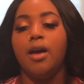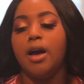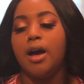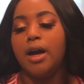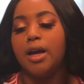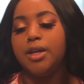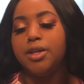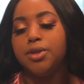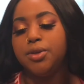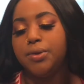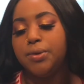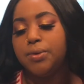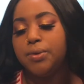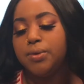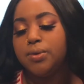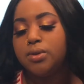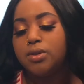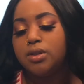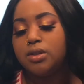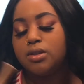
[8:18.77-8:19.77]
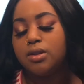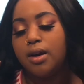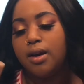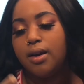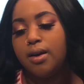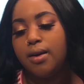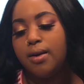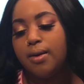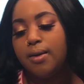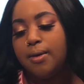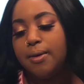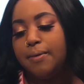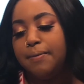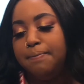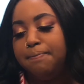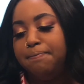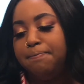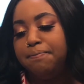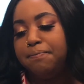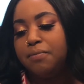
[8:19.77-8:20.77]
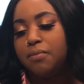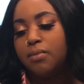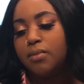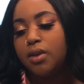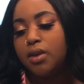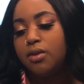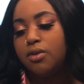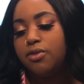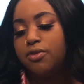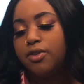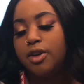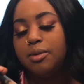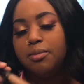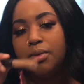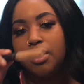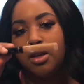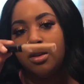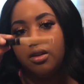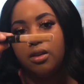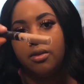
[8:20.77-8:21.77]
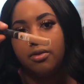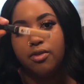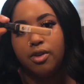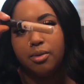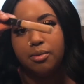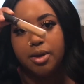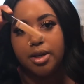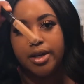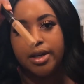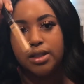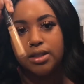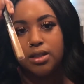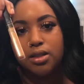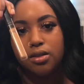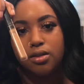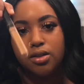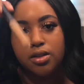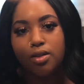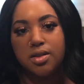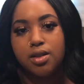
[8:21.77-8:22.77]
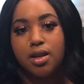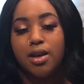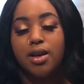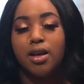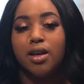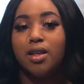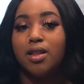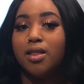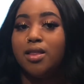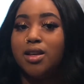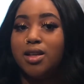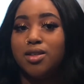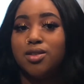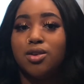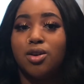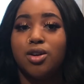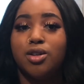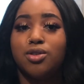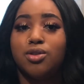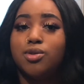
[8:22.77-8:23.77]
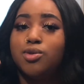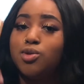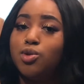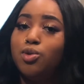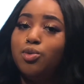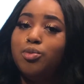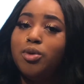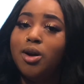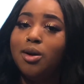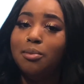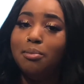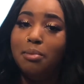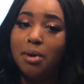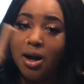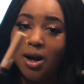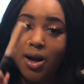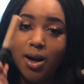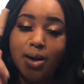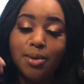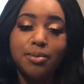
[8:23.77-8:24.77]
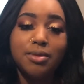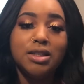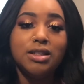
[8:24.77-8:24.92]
I use the Fit Me concealers. These are super bomb.